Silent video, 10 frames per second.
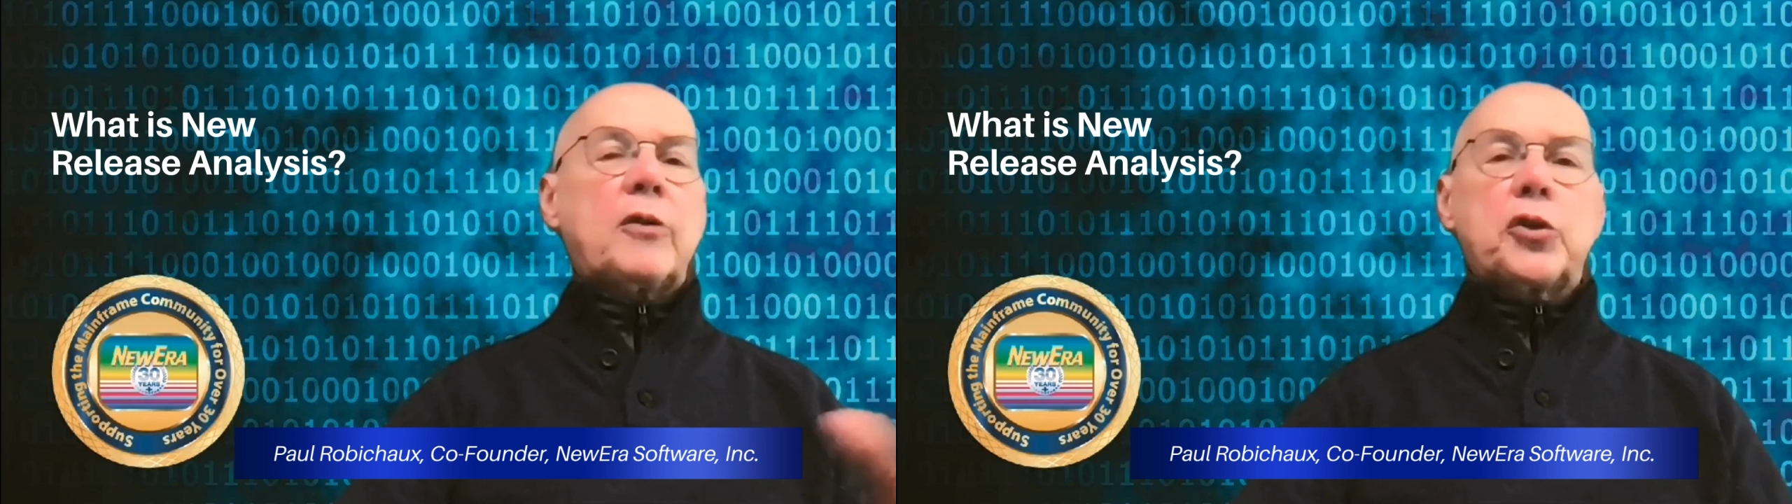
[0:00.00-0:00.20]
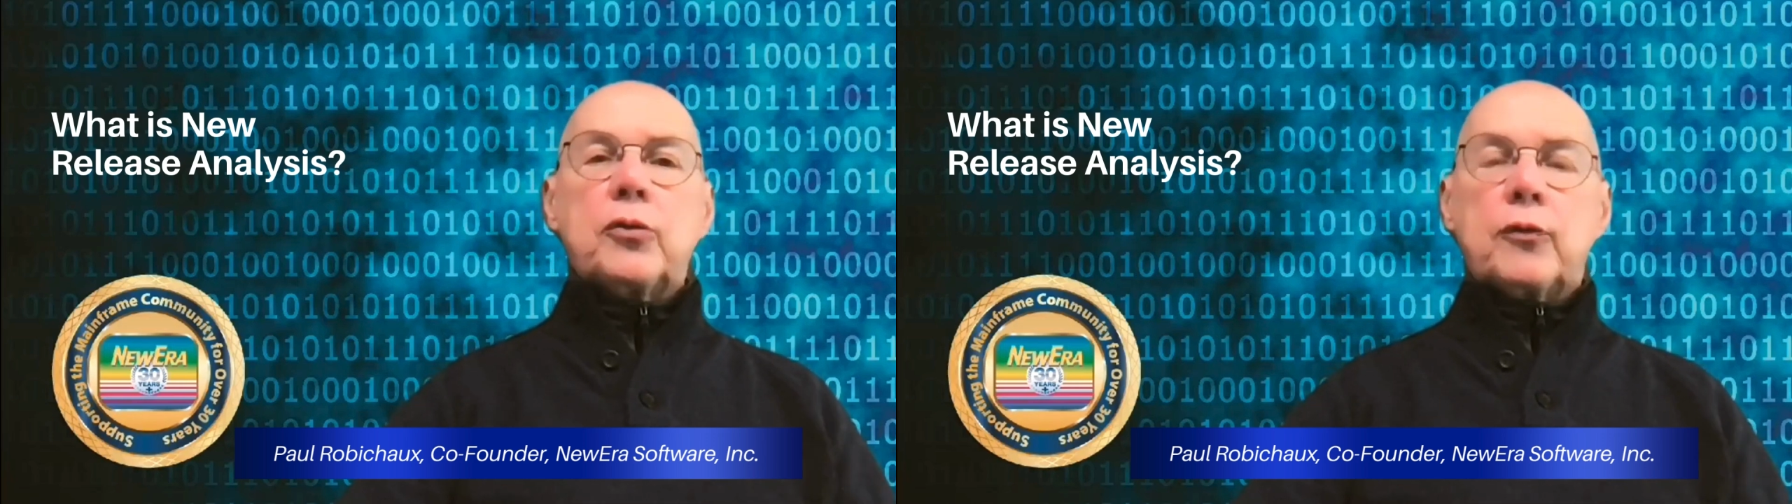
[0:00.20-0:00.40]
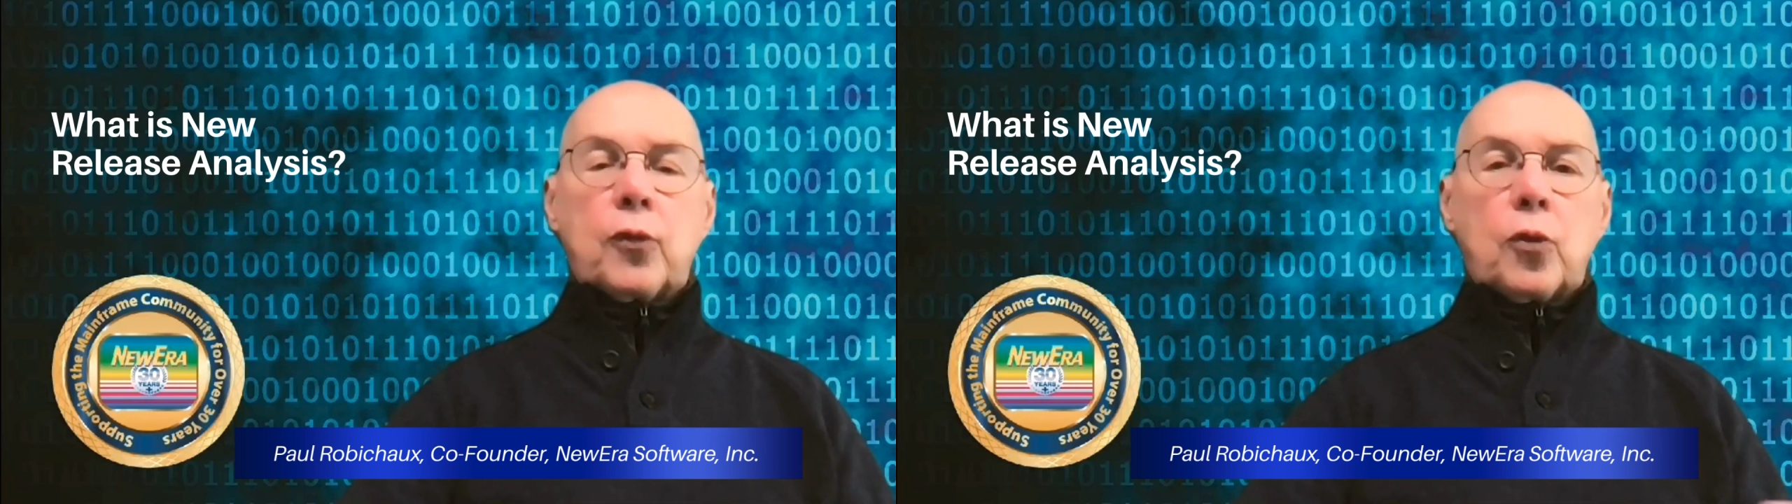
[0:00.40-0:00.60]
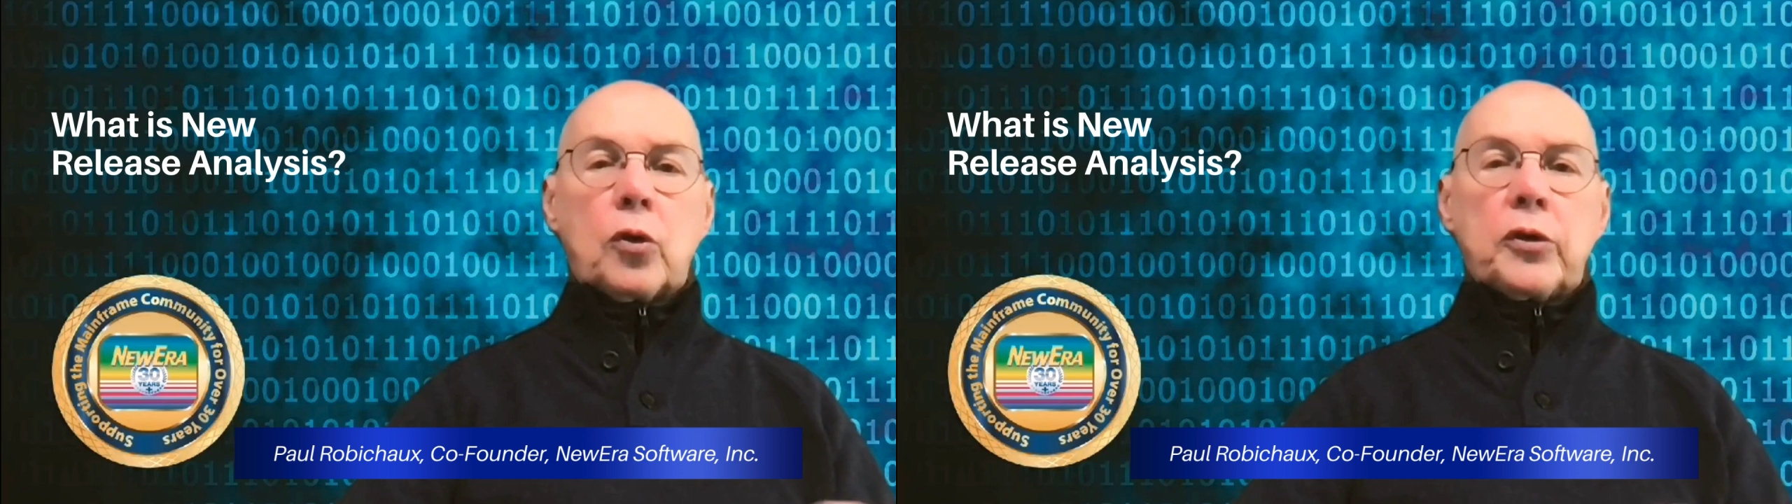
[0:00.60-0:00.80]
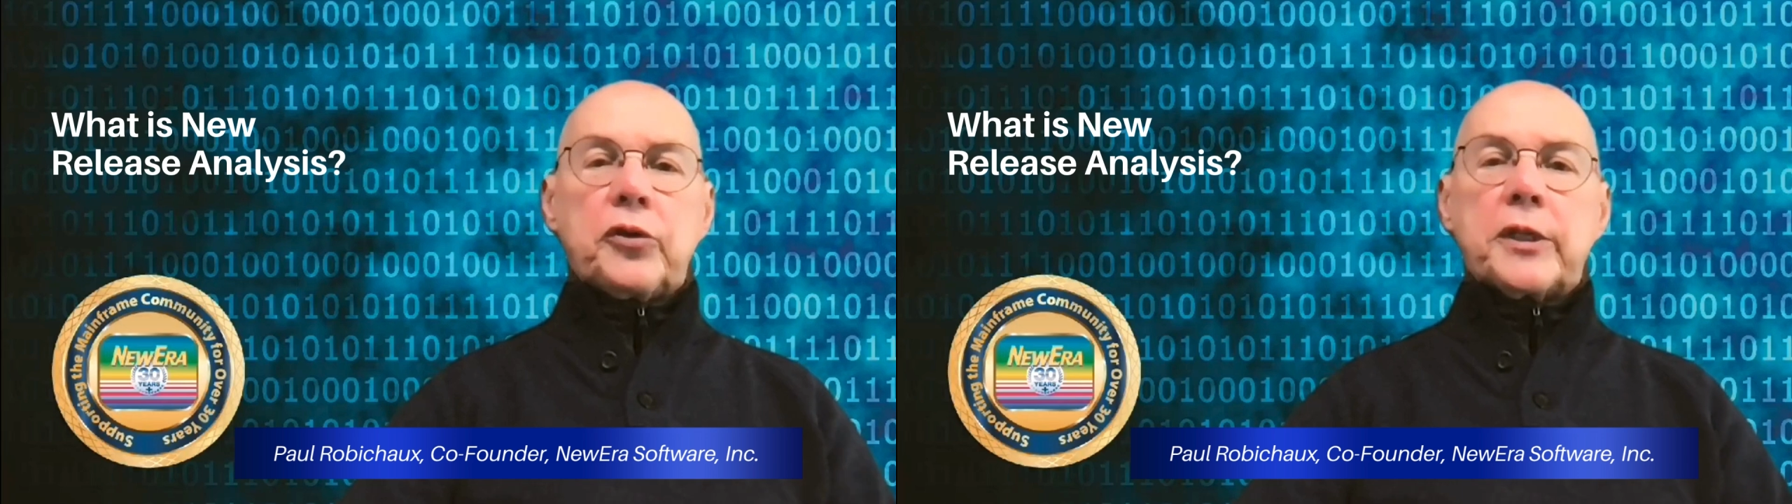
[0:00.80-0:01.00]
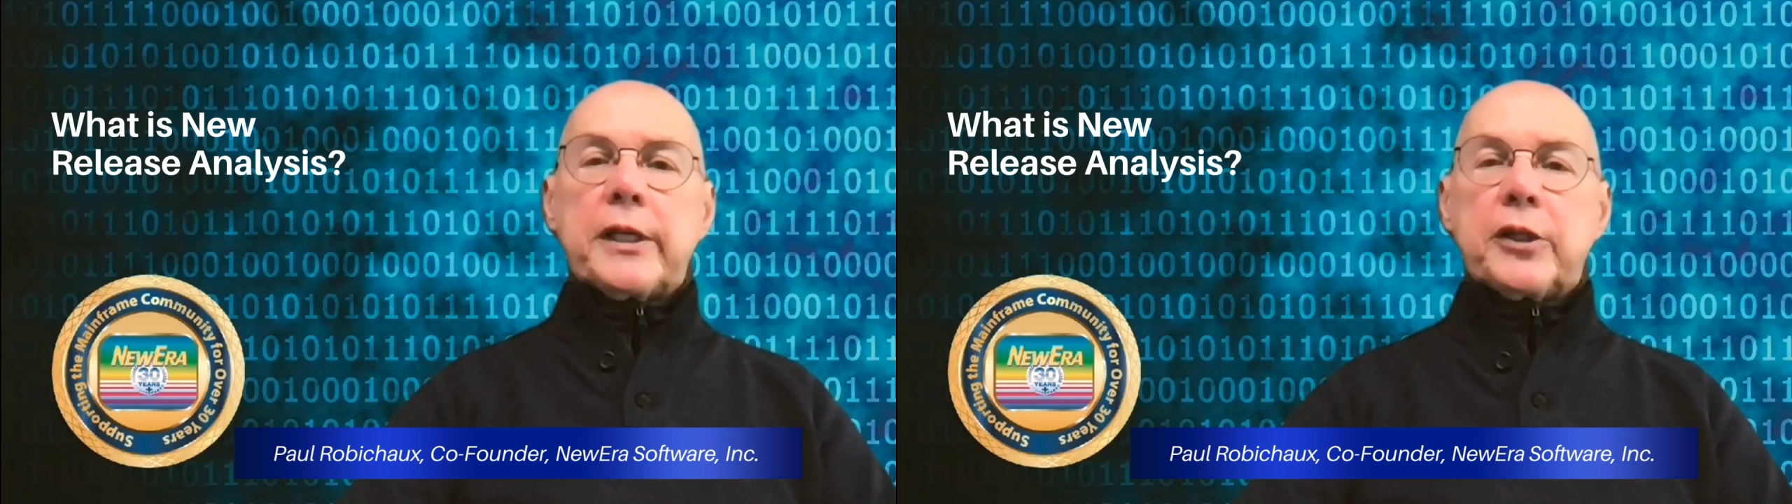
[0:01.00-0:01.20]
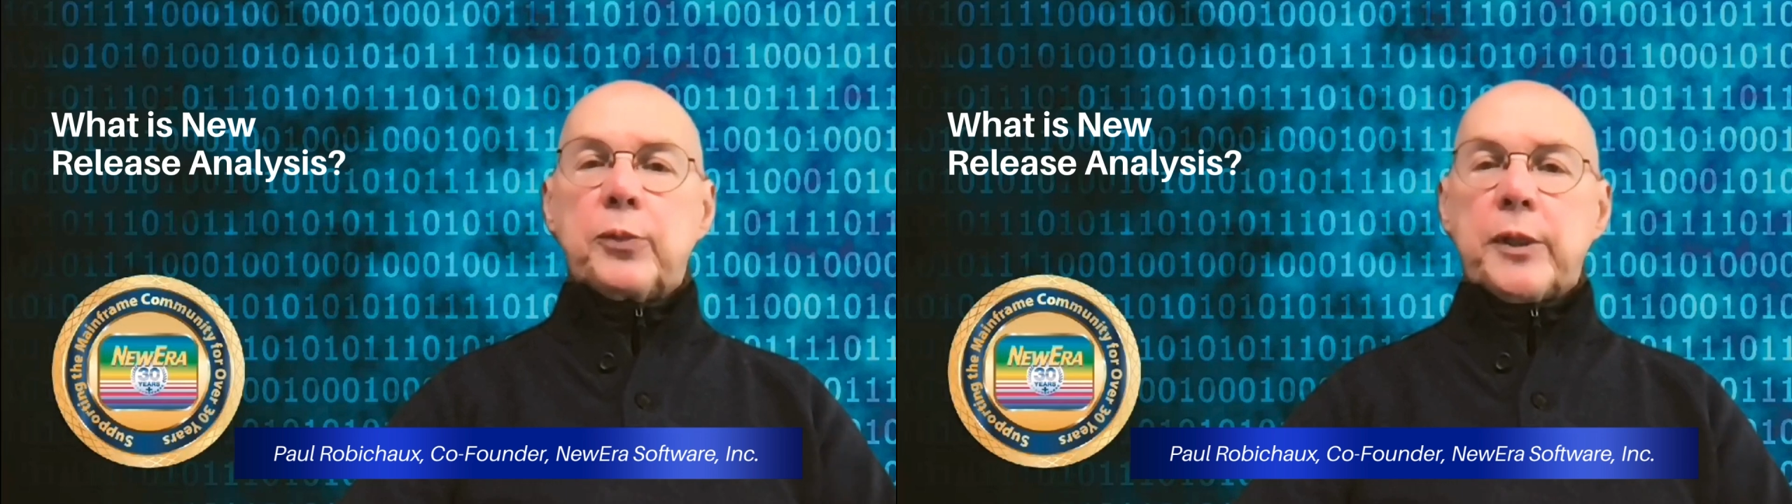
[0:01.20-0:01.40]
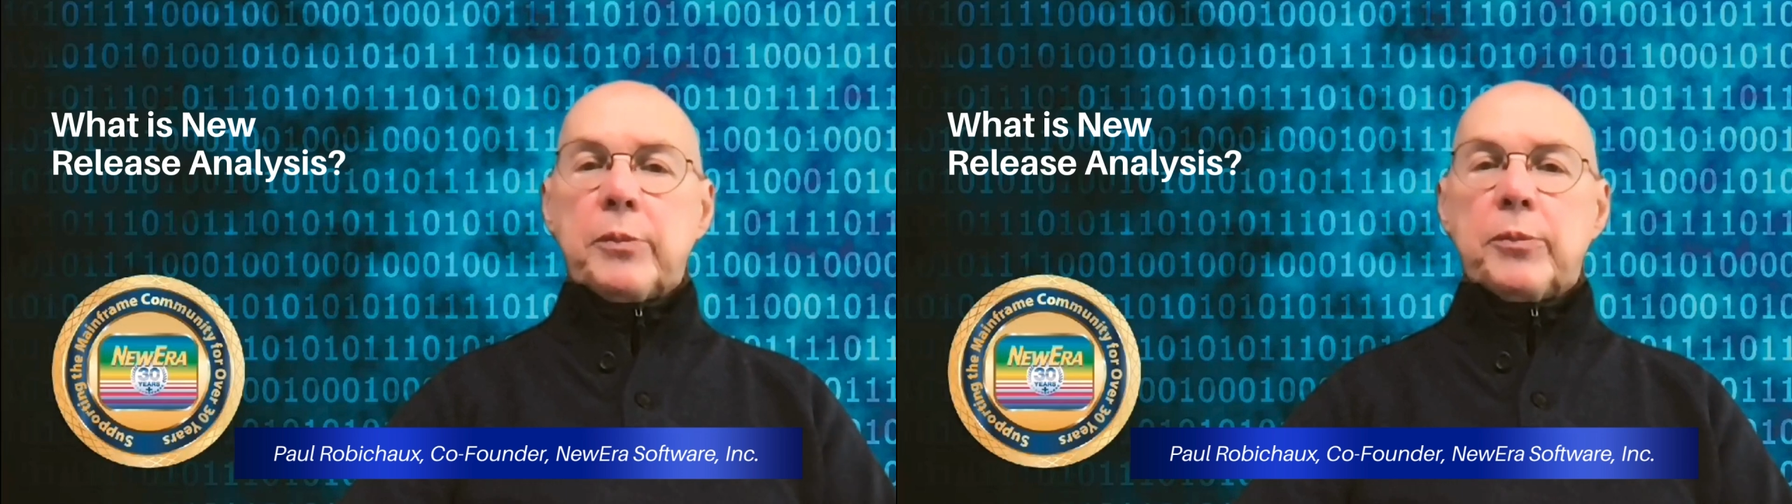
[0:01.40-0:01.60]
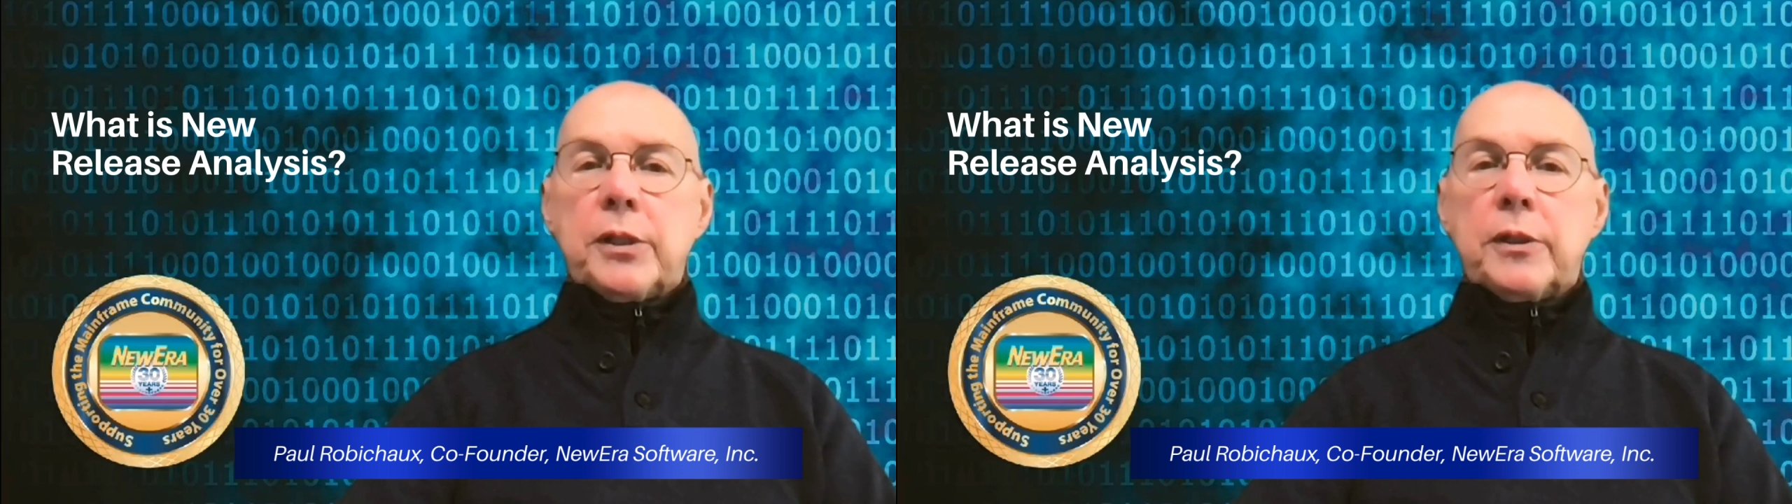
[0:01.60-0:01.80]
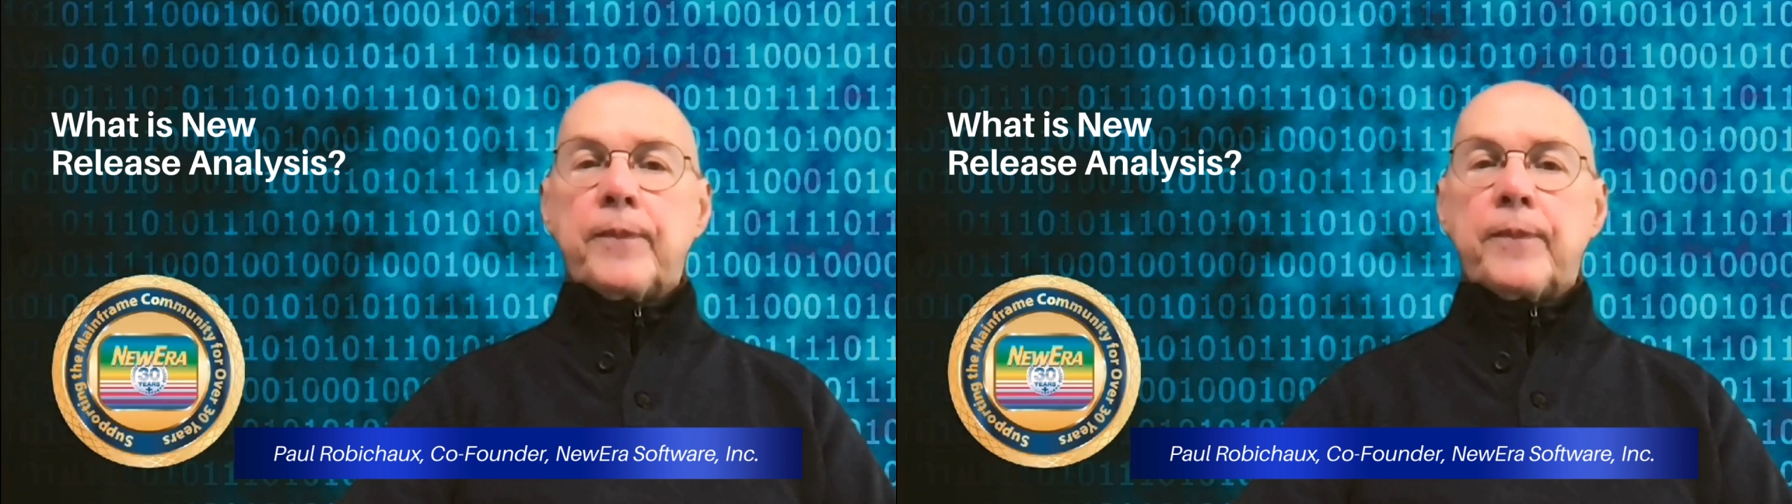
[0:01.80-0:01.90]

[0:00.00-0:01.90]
or 2.4 as the case may be,